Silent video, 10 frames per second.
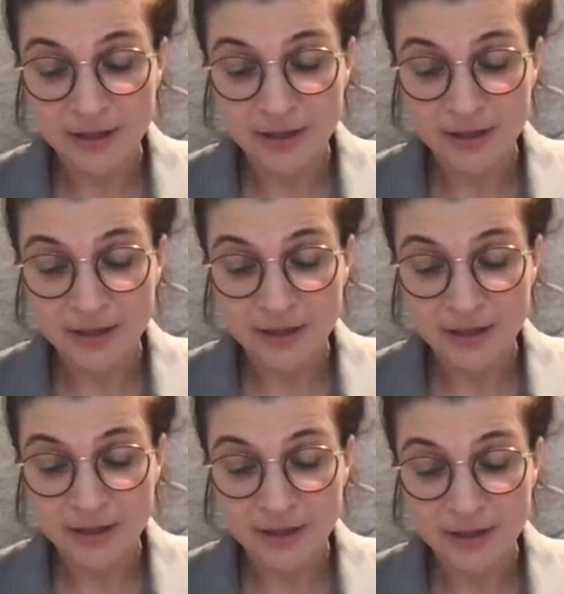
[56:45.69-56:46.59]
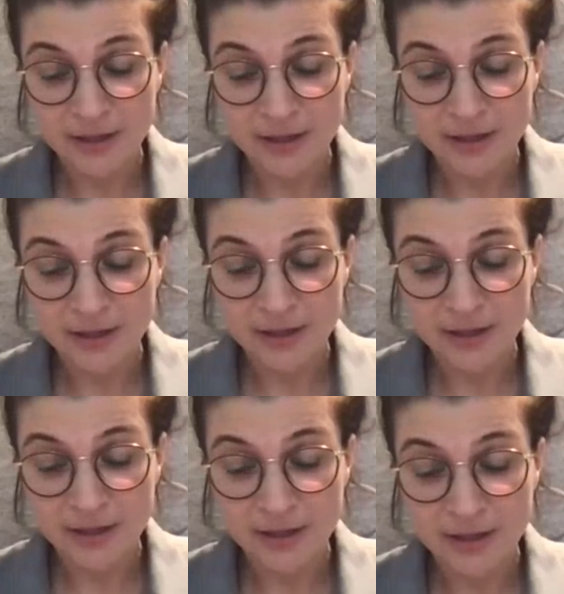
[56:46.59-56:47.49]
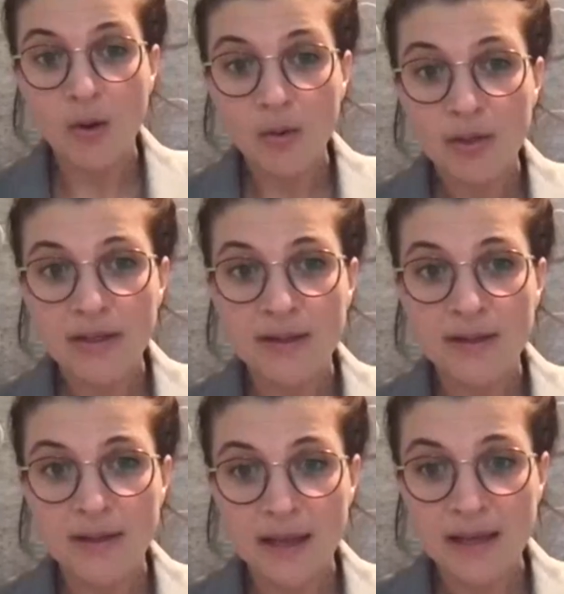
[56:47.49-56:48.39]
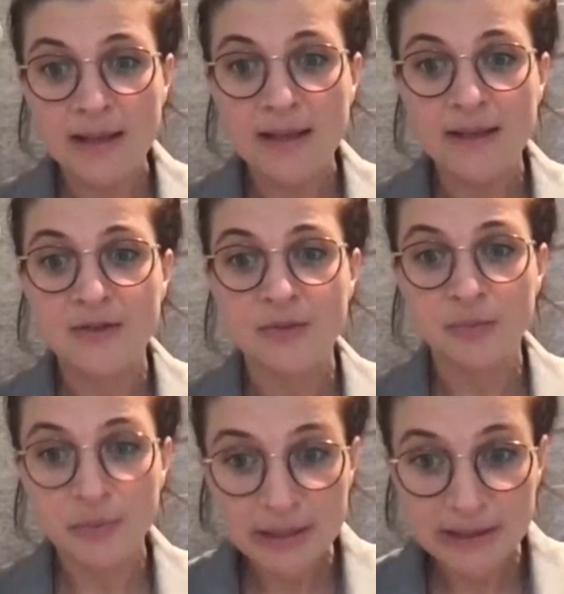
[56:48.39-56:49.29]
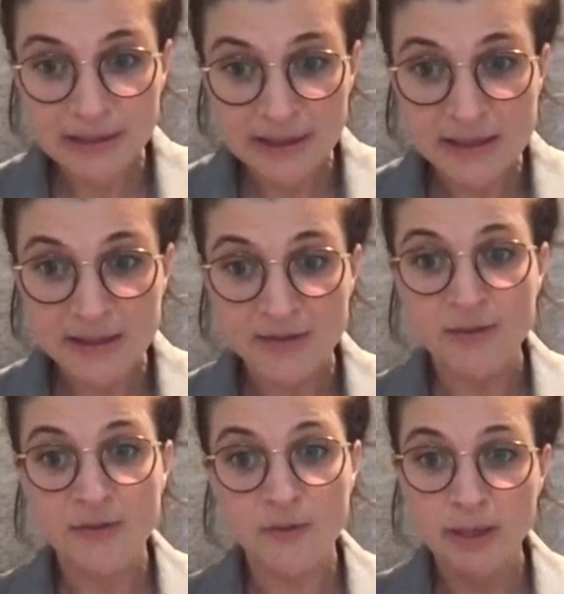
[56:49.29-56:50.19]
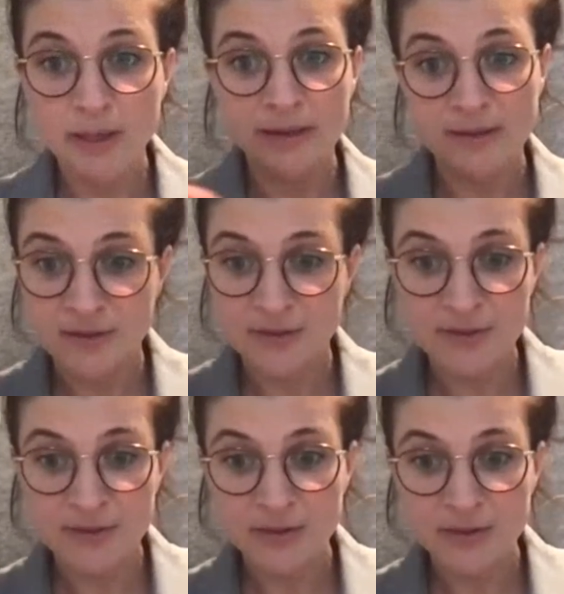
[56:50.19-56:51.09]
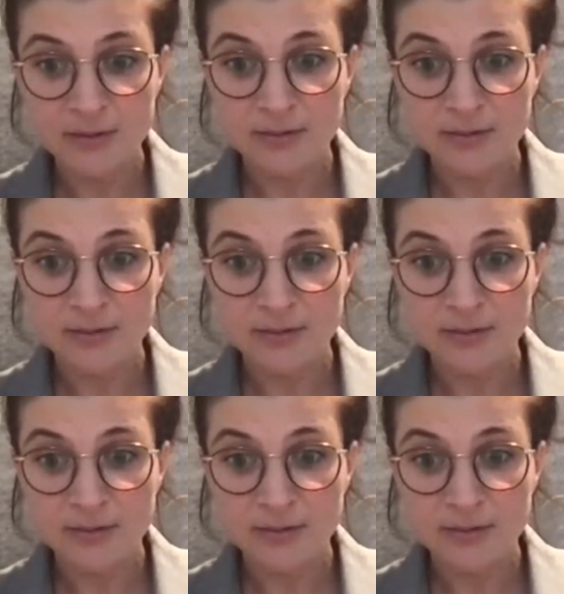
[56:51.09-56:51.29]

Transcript: That means that only the data that you really need to make a decision,